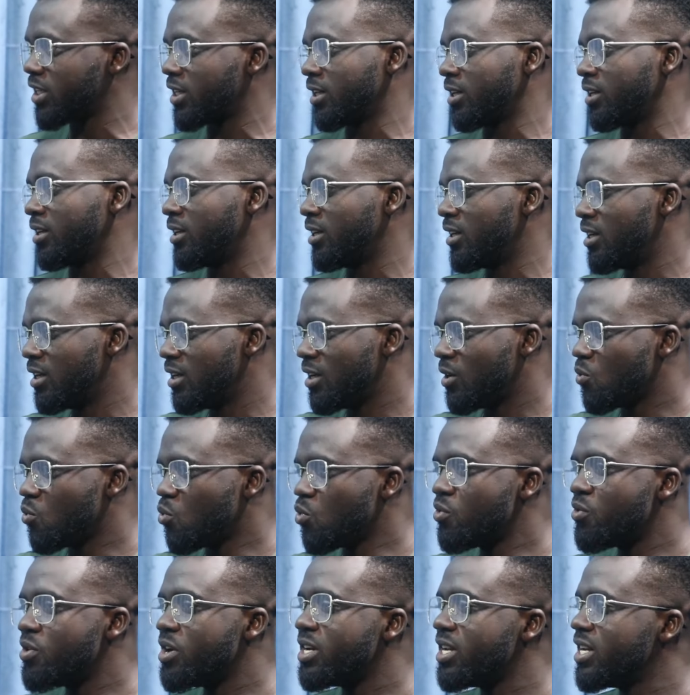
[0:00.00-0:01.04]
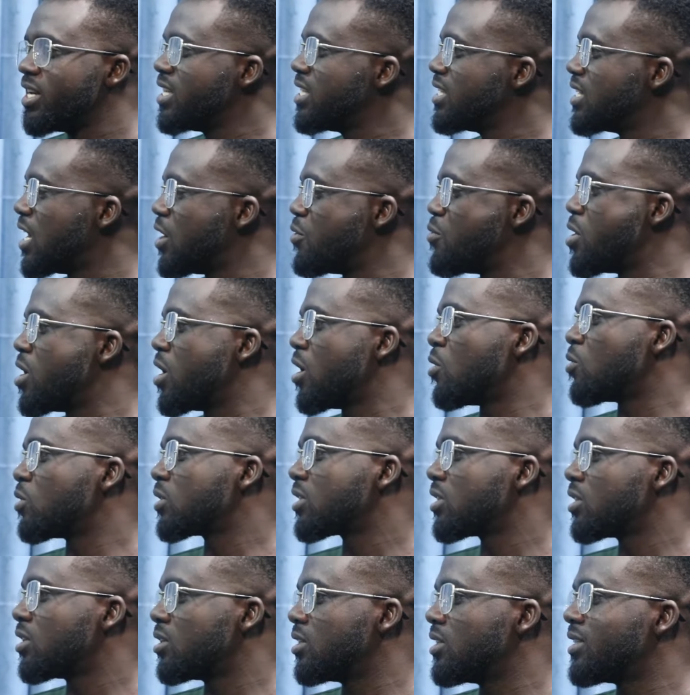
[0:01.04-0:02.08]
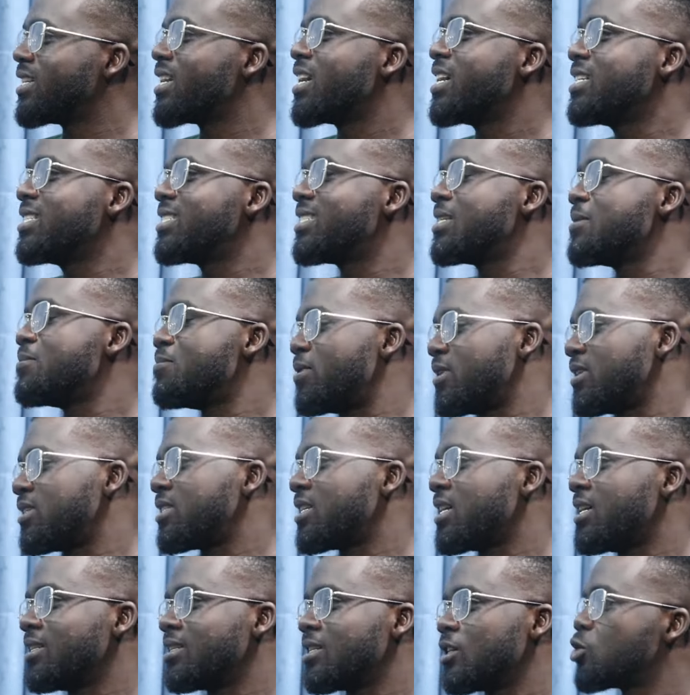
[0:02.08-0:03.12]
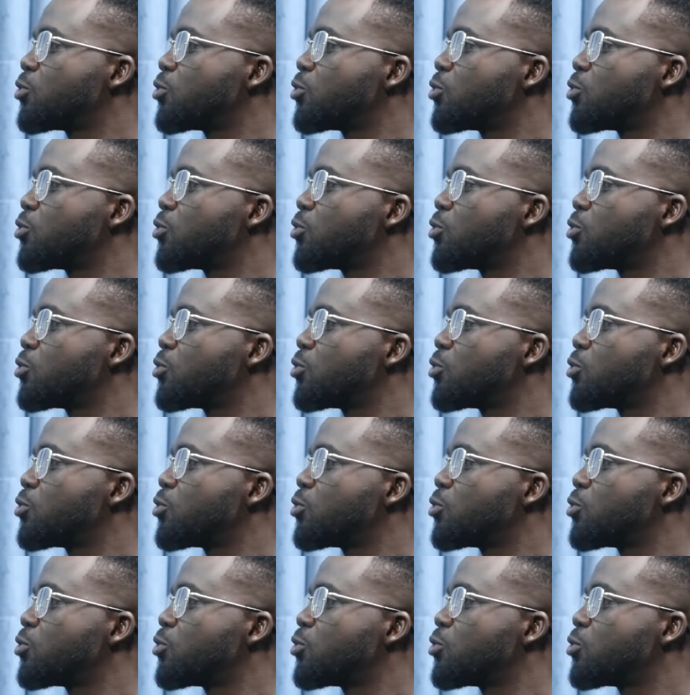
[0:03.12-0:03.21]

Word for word: thing. We're reading in a way, I'll say 90%